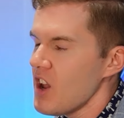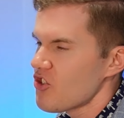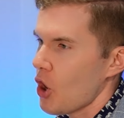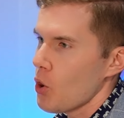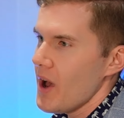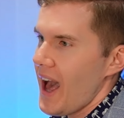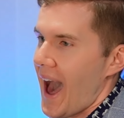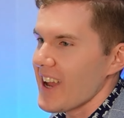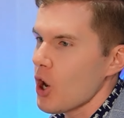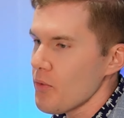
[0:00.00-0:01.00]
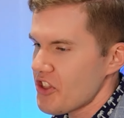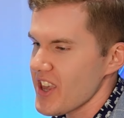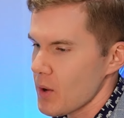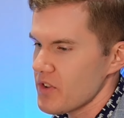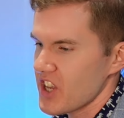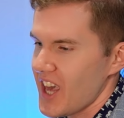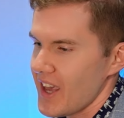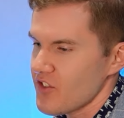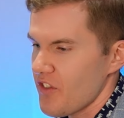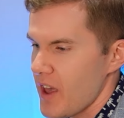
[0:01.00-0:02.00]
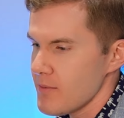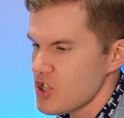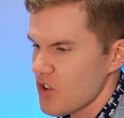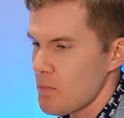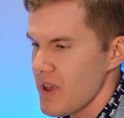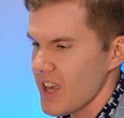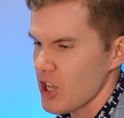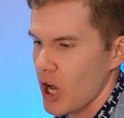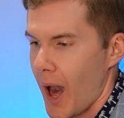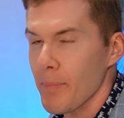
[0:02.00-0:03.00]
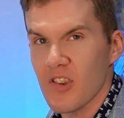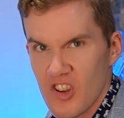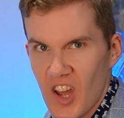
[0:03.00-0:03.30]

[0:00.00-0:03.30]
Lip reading: So I don't think it was a case of him just being incompetent.